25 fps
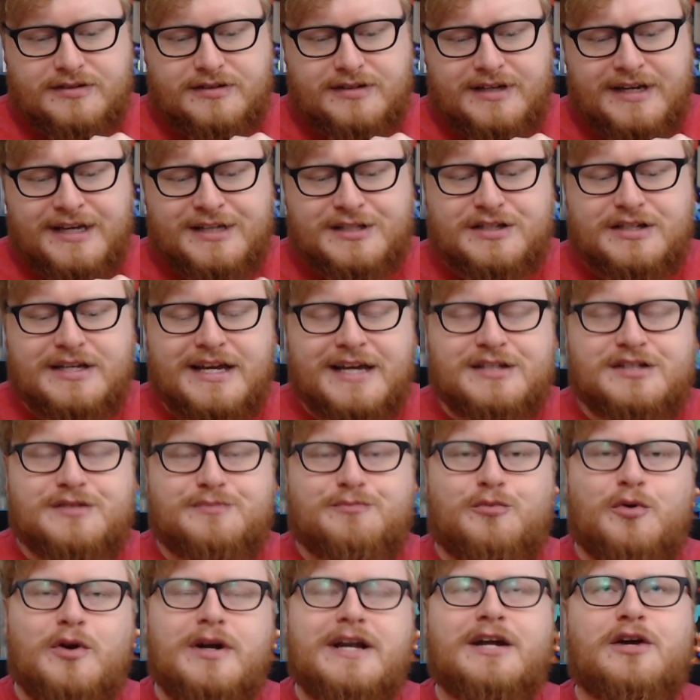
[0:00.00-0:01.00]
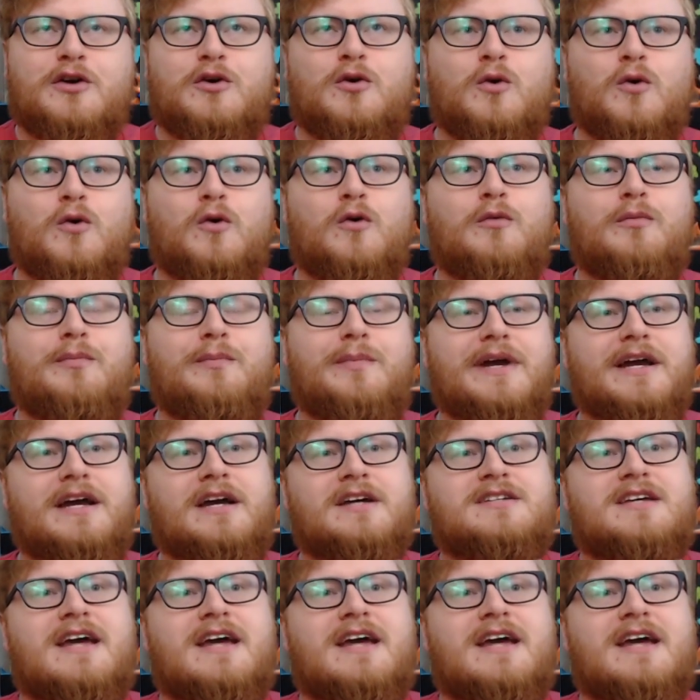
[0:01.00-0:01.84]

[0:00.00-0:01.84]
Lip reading: it's pretty cool because I